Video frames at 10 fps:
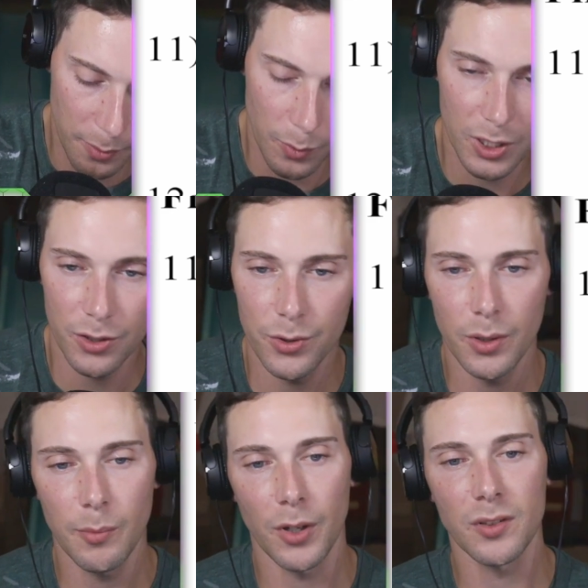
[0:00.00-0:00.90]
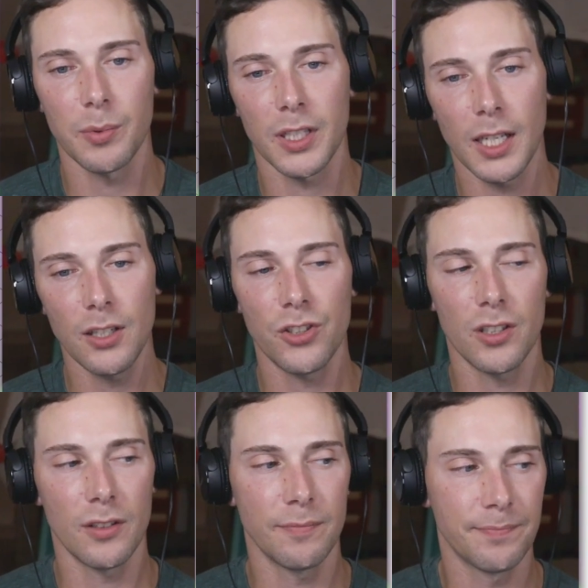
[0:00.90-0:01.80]
when you're doing
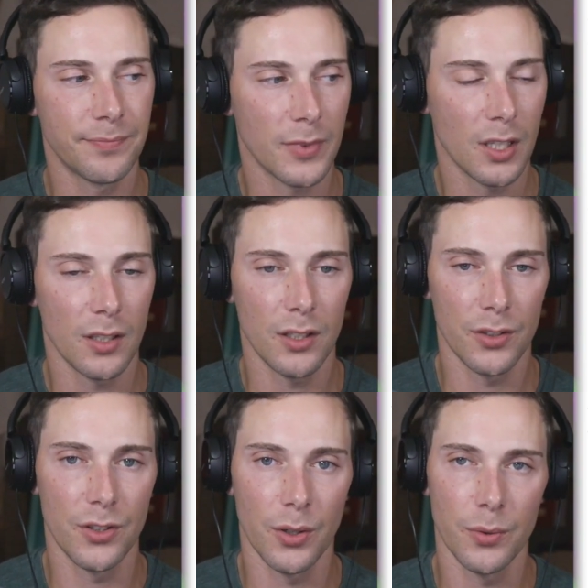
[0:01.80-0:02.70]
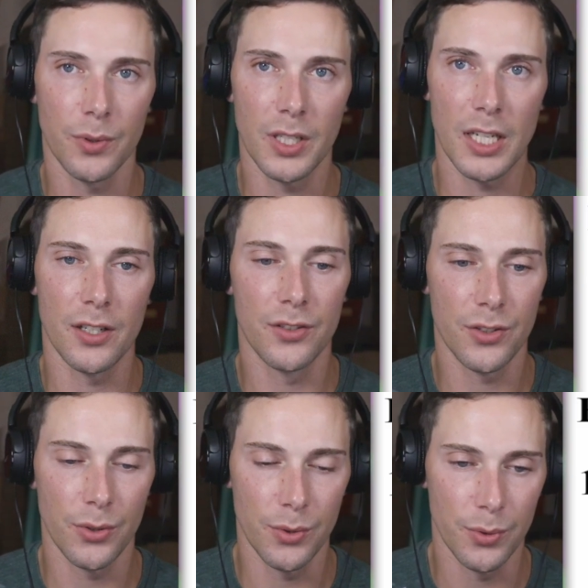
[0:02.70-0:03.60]
multiplication, you don't need
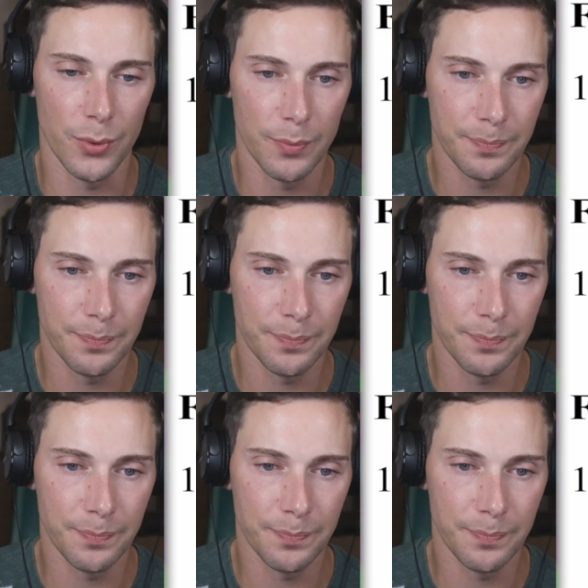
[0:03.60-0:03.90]
to